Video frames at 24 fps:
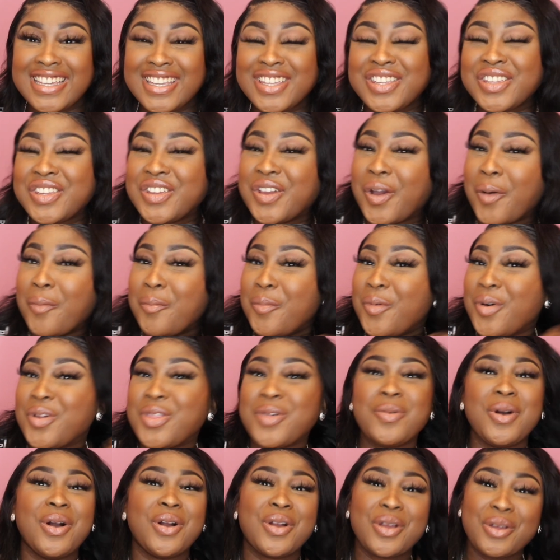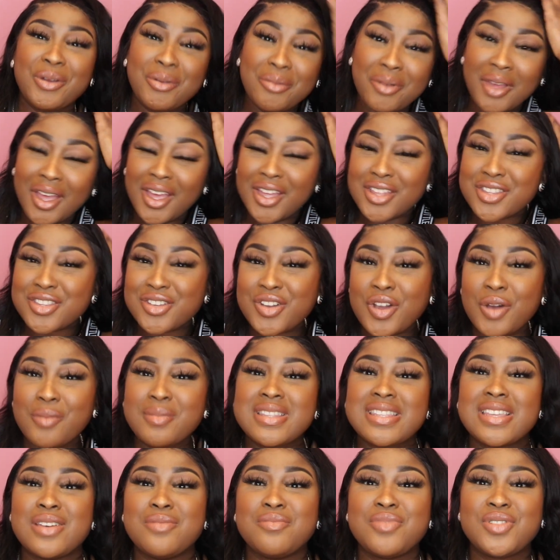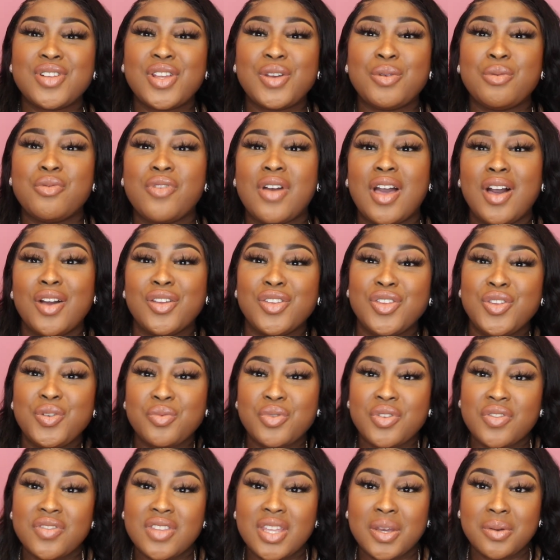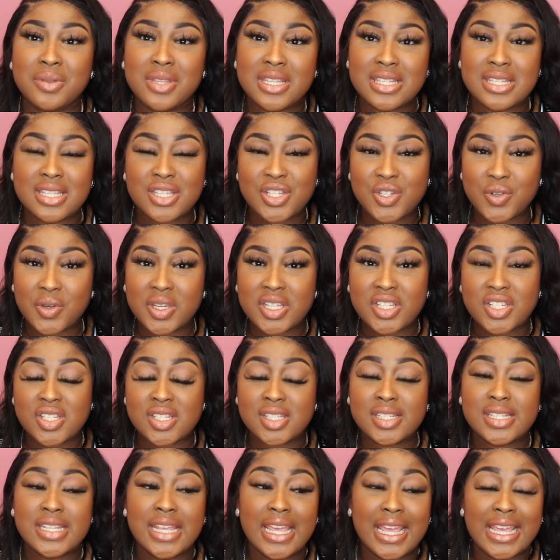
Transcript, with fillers: you're more than welcome to comment down below of how you would have dealt with these situations.